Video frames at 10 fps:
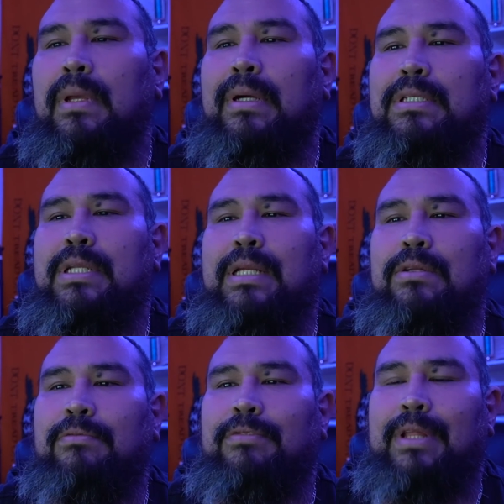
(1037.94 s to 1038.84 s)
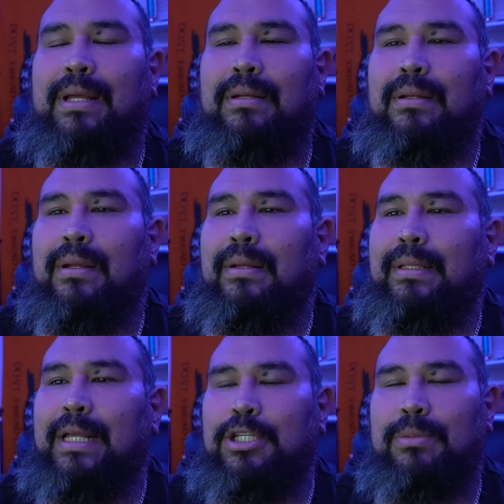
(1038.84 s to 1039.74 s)
stay tuned for that.
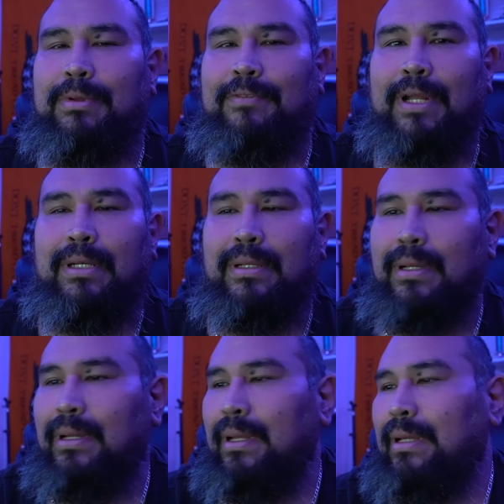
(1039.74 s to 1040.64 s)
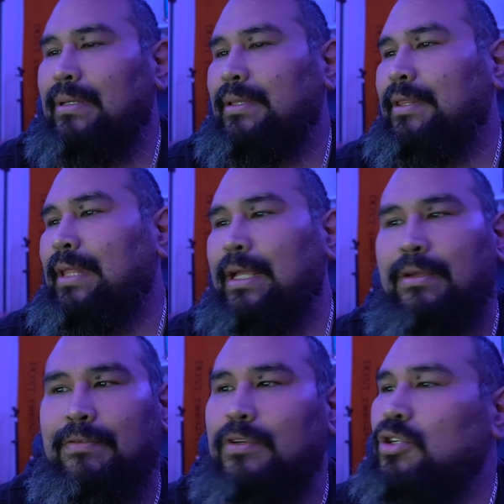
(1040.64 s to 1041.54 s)
That should be fun. Thank you
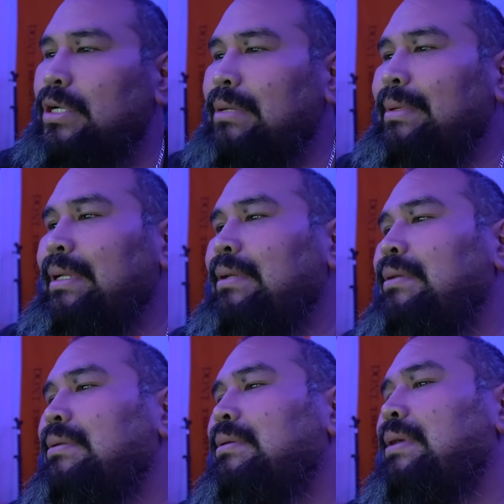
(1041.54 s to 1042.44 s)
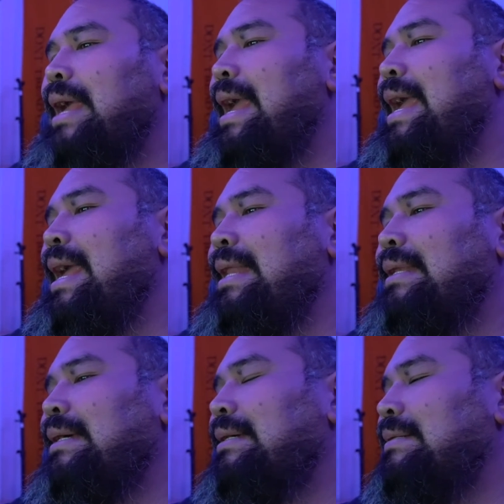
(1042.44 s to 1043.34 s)
for joining me, and
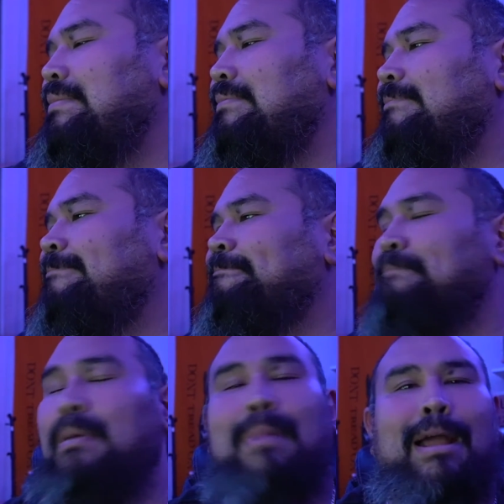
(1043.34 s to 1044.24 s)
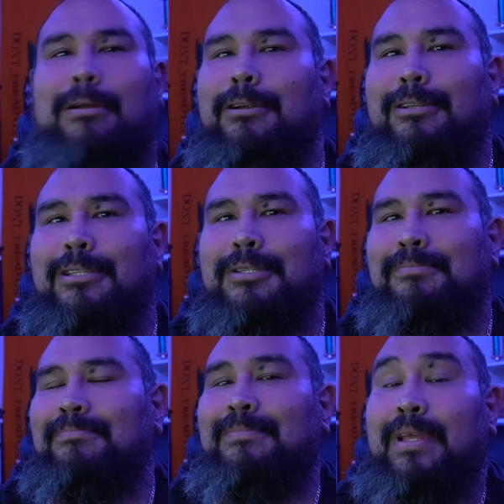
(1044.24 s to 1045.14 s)
my back hurts,
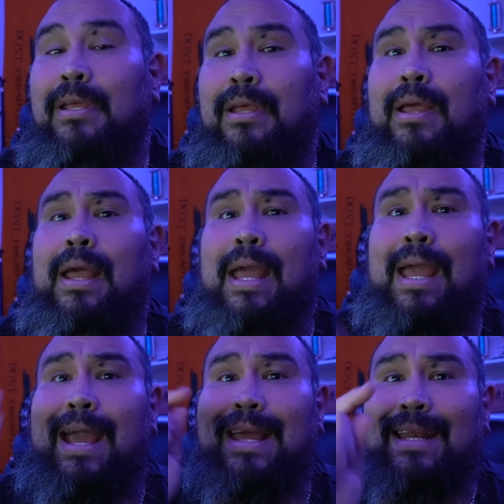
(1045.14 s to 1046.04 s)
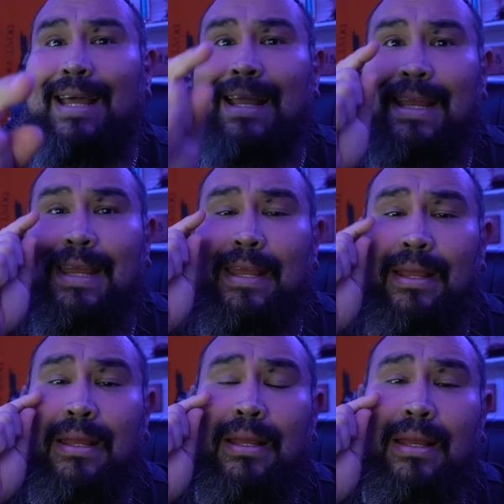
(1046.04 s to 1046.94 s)
and I
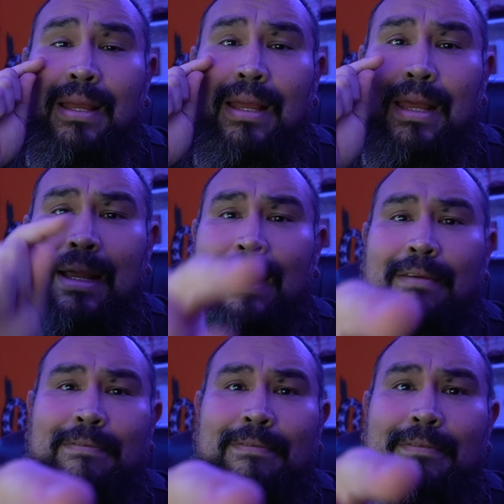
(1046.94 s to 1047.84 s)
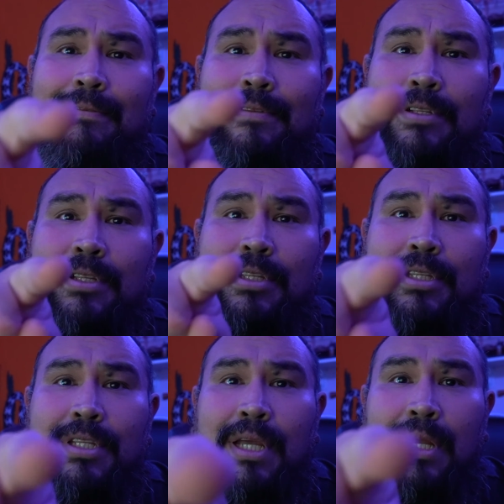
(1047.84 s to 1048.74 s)
have
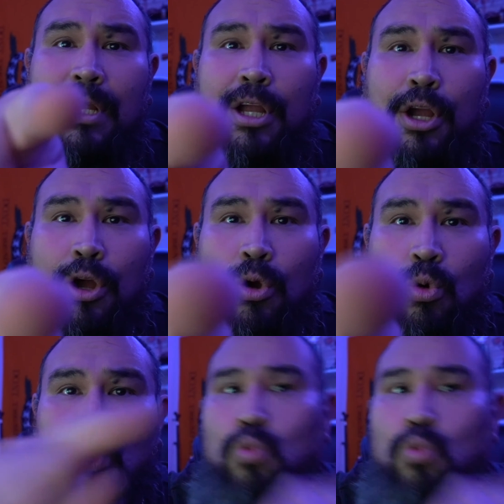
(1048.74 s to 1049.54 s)
to go.